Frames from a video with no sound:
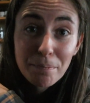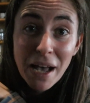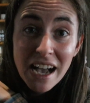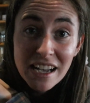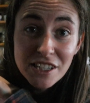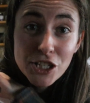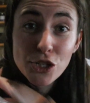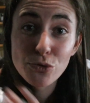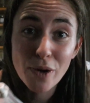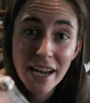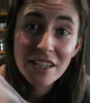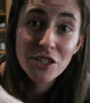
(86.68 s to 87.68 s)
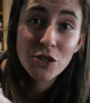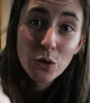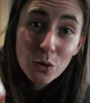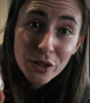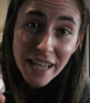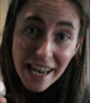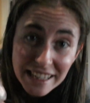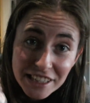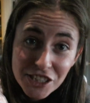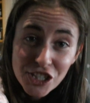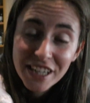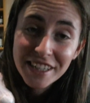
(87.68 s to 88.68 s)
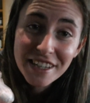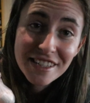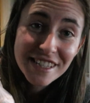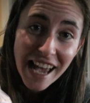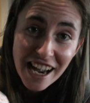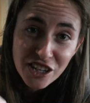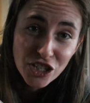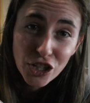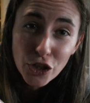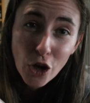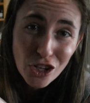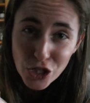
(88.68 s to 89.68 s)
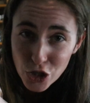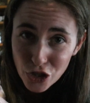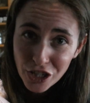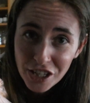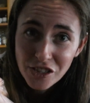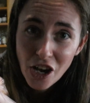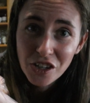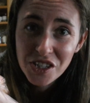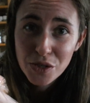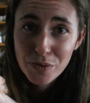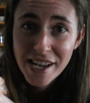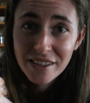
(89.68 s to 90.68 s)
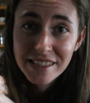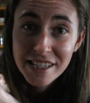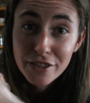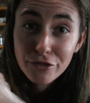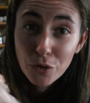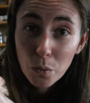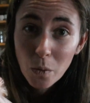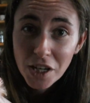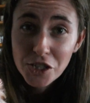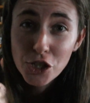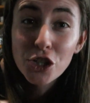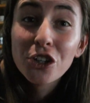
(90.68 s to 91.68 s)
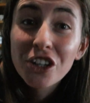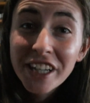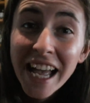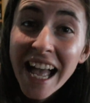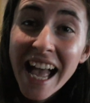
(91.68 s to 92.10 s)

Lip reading: Pasture-raised organic chickens actually cost $30 around here for one chook,